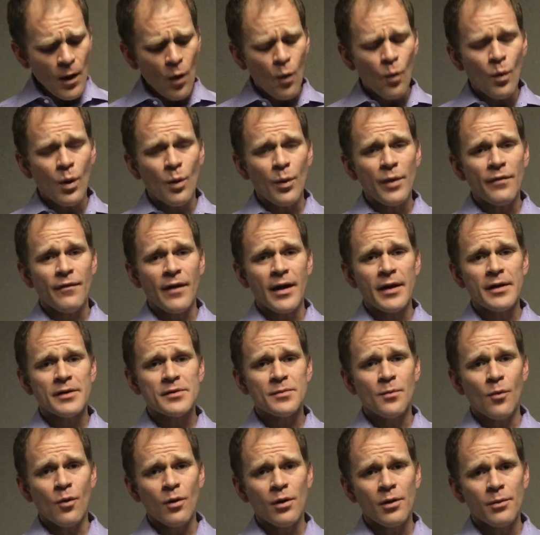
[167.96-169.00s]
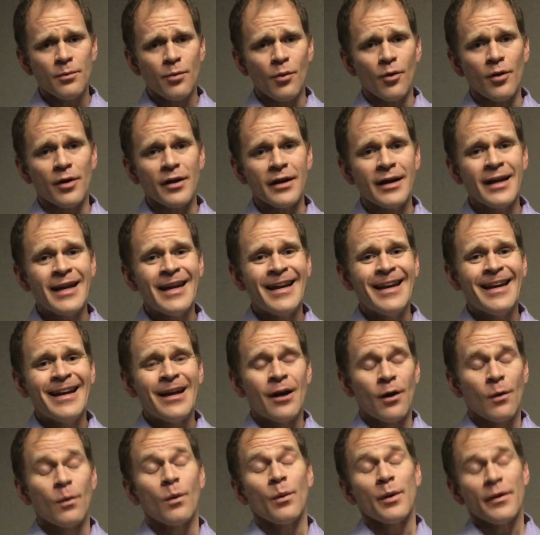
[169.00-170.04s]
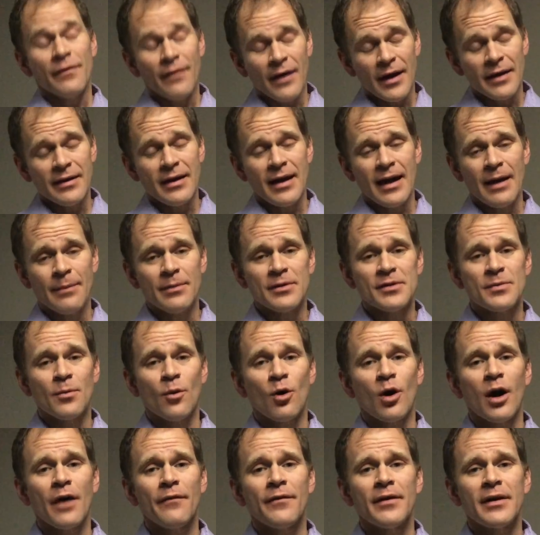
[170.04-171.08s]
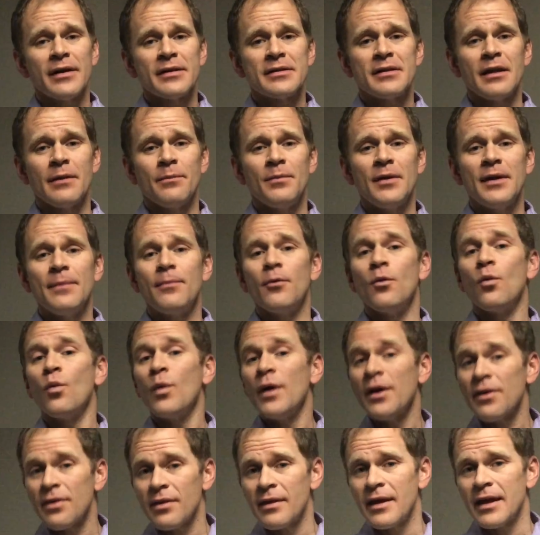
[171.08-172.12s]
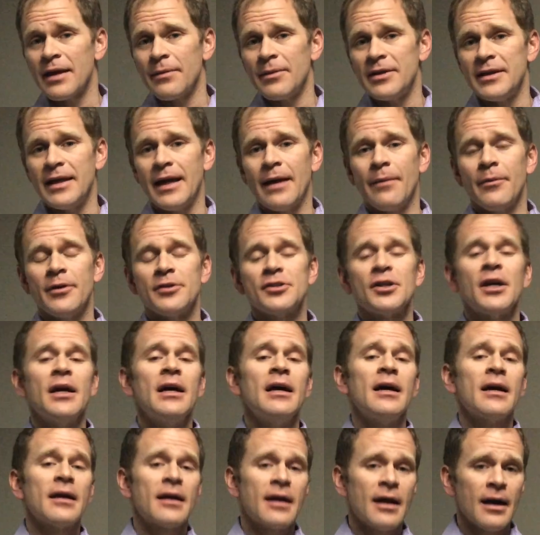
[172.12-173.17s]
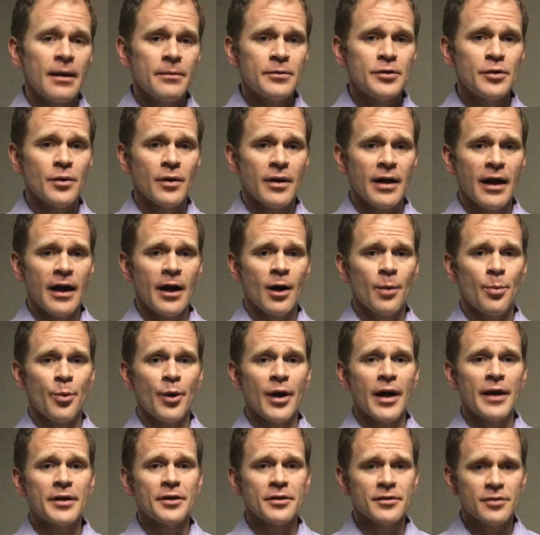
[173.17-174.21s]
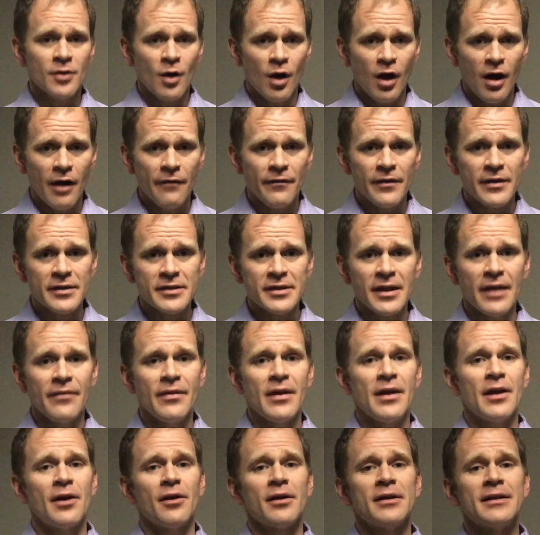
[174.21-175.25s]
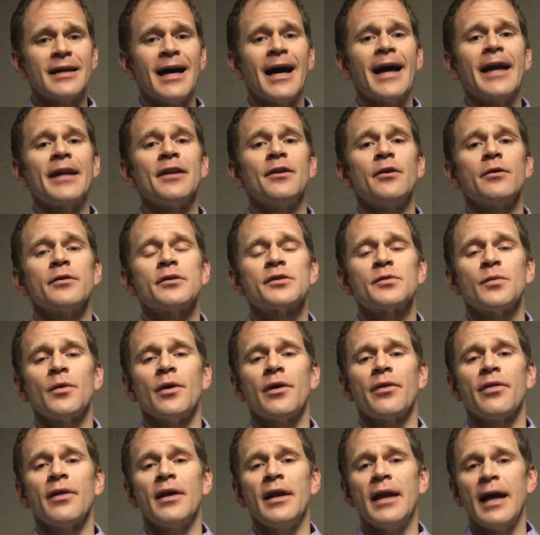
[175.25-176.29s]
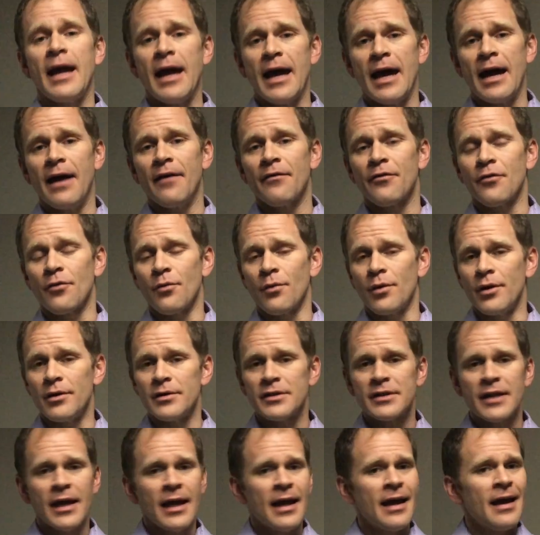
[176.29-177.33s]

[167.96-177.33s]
What we find is more important, or what we find that happens more often, is that people with ligament damage come to a chiropractor's office and then are diagnosed with it afterwards.